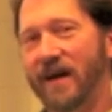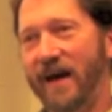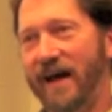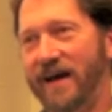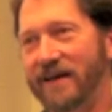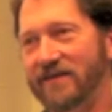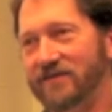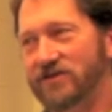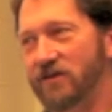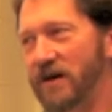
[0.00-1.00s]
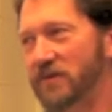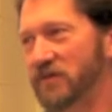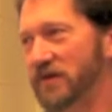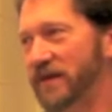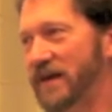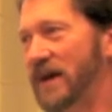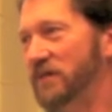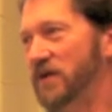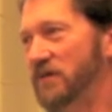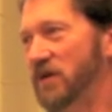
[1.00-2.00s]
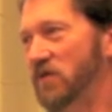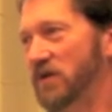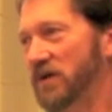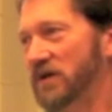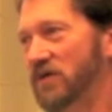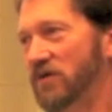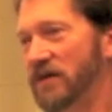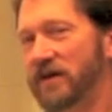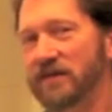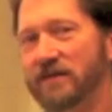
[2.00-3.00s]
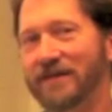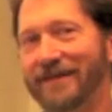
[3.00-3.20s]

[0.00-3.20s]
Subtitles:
And so I'm really happy to be working on